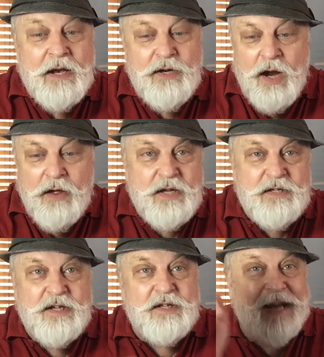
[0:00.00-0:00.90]
And, you know,
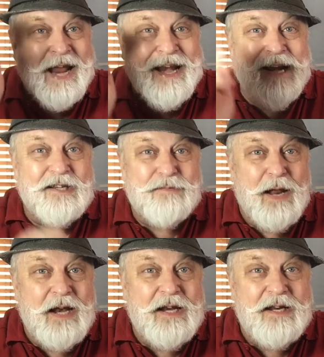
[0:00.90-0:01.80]
there's just endless
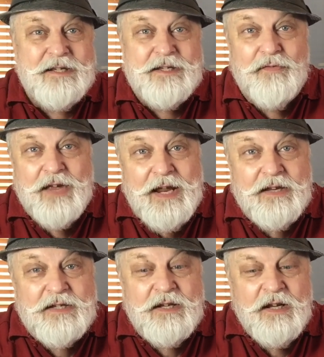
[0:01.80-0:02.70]
bloody lists of
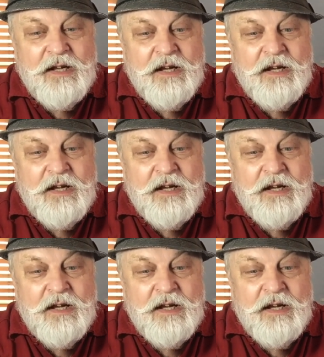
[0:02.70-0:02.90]
kits.